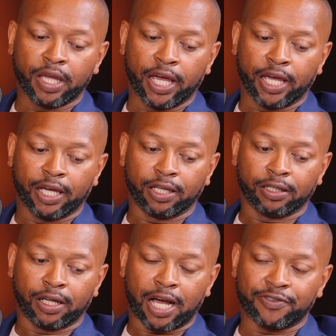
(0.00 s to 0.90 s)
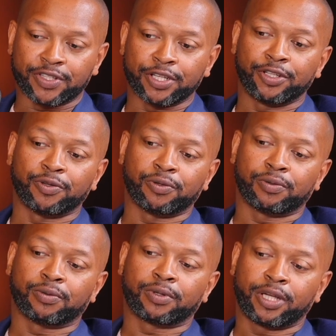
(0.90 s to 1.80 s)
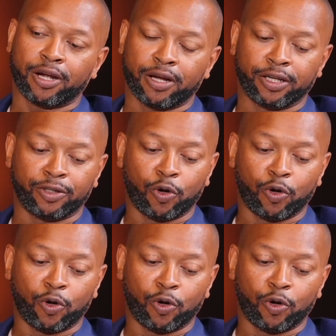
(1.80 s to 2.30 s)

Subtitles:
And I've seen you carrying